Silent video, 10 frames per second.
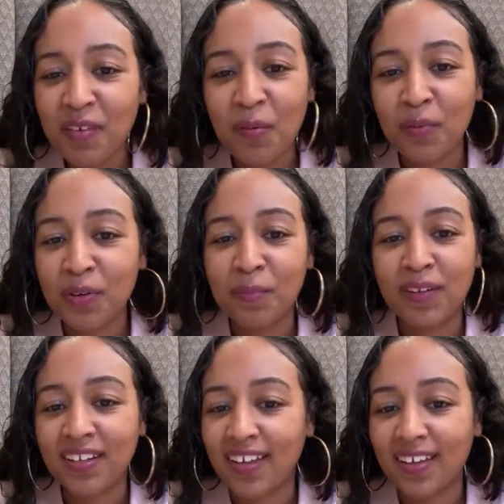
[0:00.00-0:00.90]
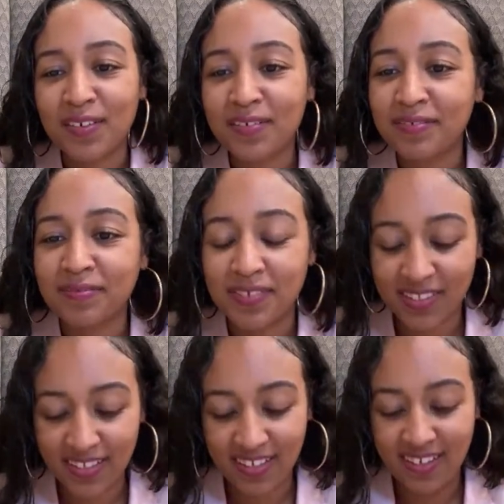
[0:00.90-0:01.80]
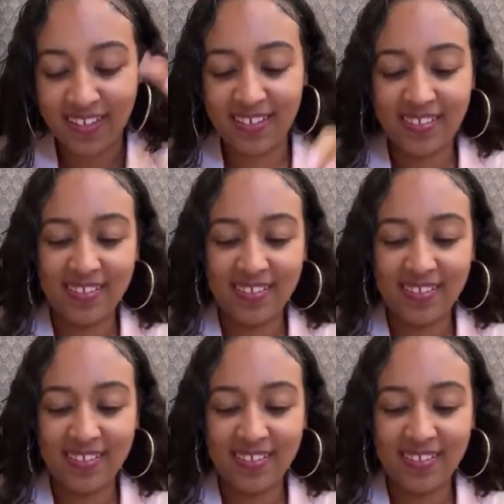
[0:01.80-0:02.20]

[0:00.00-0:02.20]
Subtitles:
would have been like, what the heck?